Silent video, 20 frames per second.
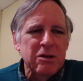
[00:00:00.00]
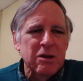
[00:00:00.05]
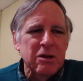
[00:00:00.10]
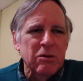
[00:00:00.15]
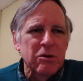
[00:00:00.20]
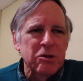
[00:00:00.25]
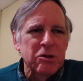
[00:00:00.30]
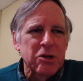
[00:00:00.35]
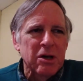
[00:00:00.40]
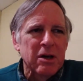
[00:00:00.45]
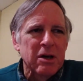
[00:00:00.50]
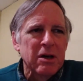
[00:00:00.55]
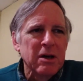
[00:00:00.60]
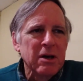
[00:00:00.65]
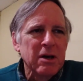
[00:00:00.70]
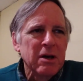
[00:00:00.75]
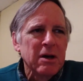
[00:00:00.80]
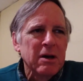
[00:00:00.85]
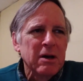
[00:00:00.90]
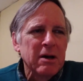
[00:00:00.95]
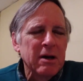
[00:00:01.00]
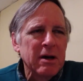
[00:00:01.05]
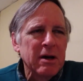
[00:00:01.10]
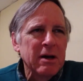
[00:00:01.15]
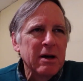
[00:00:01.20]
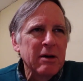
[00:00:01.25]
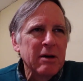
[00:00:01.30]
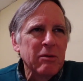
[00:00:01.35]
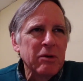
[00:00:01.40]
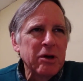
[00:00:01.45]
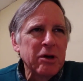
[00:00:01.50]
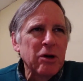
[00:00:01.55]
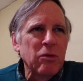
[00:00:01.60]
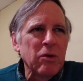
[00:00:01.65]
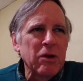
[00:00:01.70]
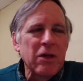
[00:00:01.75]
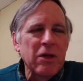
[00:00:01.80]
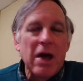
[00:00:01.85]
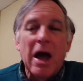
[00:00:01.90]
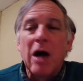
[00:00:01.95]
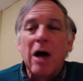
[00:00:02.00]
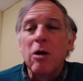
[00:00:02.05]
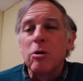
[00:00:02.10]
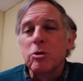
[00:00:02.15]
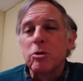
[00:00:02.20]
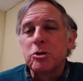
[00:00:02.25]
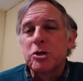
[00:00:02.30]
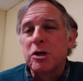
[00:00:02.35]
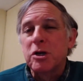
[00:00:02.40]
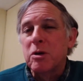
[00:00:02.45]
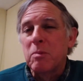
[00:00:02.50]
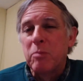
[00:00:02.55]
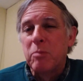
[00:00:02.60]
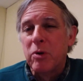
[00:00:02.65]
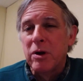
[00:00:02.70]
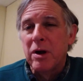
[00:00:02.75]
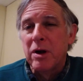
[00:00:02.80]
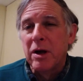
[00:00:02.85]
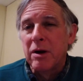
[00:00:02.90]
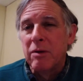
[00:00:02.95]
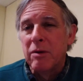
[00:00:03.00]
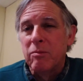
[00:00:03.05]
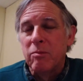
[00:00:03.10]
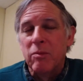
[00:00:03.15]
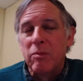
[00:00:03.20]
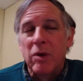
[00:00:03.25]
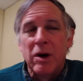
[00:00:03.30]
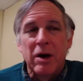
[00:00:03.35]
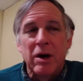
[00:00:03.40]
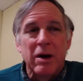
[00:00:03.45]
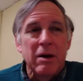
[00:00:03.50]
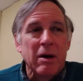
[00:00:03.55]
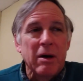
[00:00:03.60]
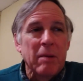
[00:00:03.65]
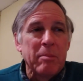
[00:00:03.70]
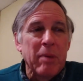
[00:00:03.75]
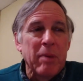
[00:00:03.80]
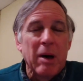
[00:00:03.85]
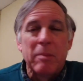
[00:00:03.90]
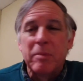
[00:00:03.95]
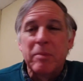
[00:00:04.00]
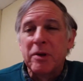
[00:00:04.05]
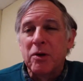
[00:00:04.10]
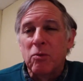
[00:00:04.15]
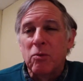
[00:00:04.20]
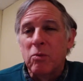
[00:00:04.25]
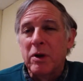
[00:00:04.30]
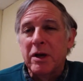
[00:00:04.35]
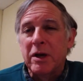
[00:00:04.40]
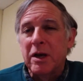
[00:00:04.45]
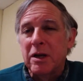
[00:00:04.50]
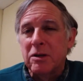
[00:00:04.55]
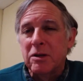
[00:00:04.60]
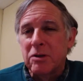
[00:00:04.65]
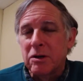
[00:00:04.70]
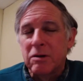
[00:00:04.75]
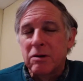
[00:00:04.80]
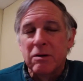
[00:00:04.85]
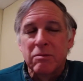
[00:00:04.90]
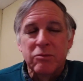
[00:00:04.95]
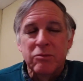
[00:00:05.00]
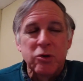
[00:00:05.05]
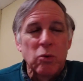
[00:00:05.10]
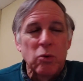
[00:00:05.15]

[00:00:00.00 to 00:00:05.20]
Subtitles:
There was one of the owls that you put on up in the rigging to